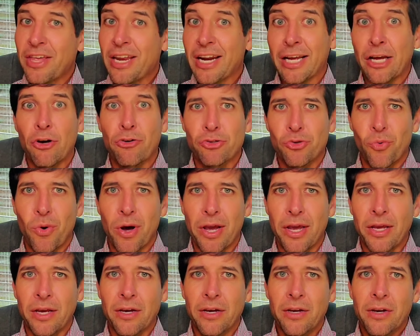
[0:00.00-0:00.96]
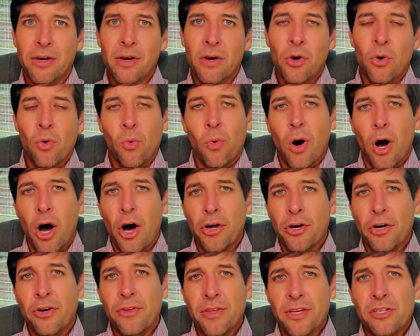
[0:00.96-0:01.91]
Then it goes away. Well,
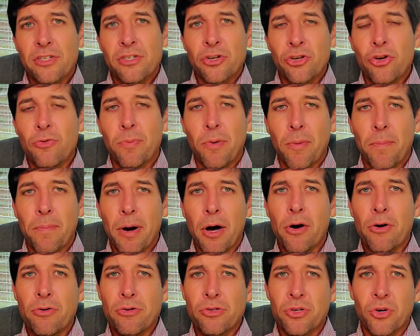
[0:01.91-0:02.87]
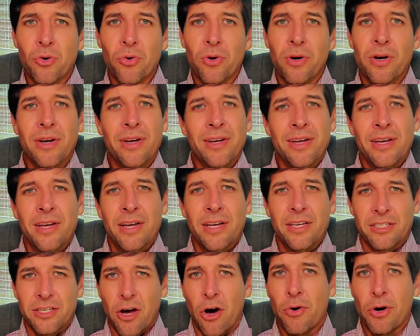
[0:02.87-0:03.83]
under this new proposal,
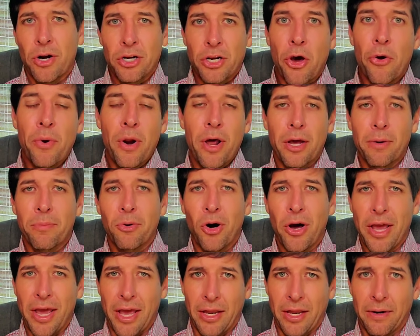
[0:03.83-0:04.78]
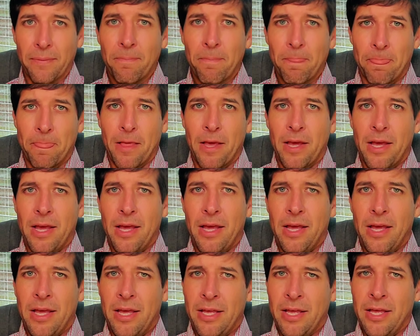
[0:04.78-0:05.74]
it's called a donut plan.
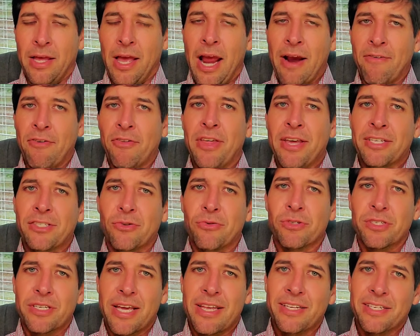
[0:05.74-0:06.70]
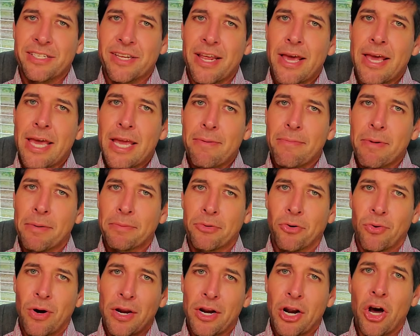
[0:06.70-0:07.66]
Everything's going to stay the same up to
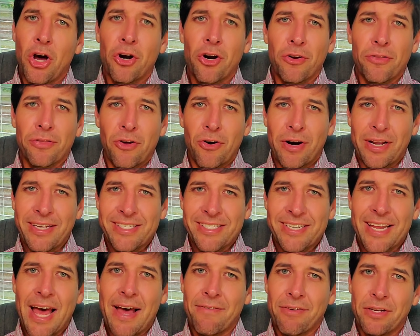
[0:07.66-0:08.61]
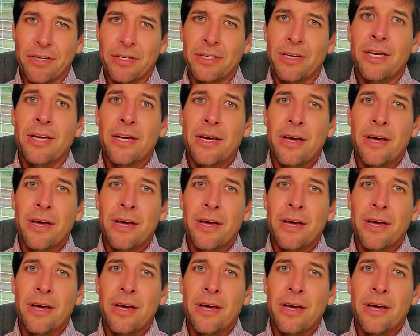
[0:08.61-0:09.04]
around 137,